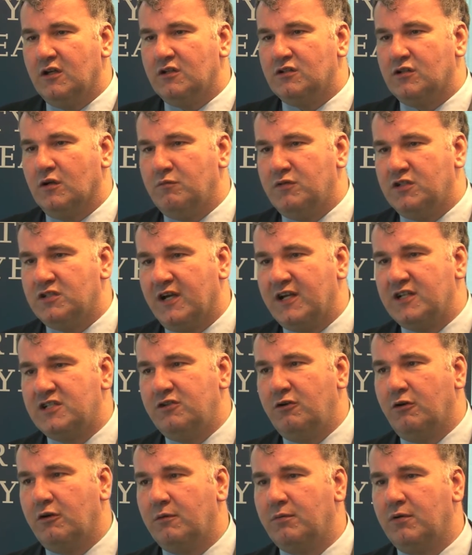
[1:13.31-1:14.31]
So
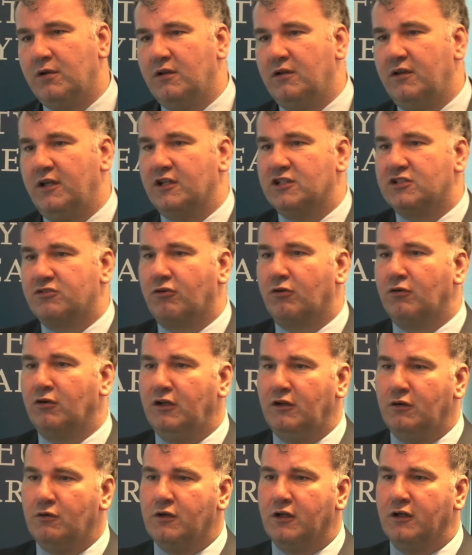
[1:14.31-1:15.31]
besides Europe, they are
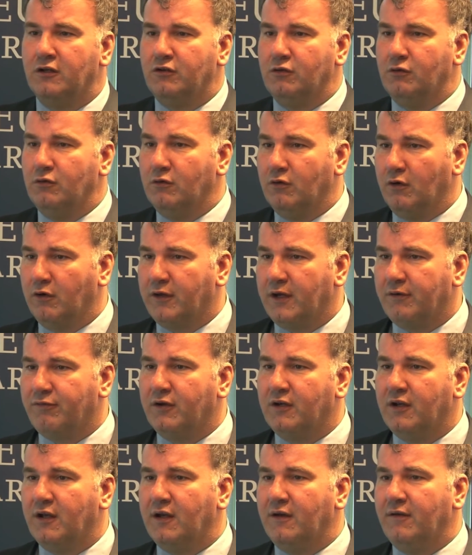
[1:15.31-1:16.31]
strongly looking to North
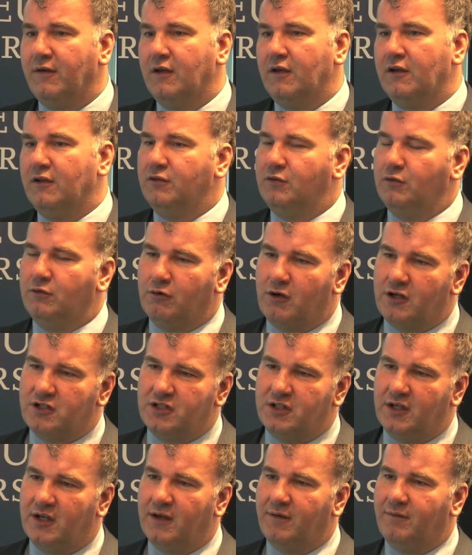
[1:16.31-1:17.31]
Africa, to
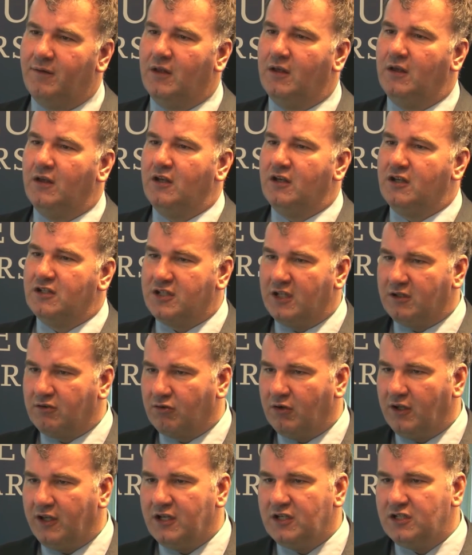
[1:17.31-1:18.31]
Russia,
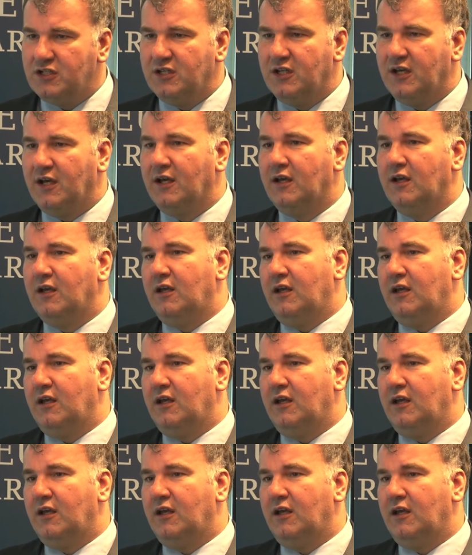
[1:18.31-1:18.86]
Central Asia,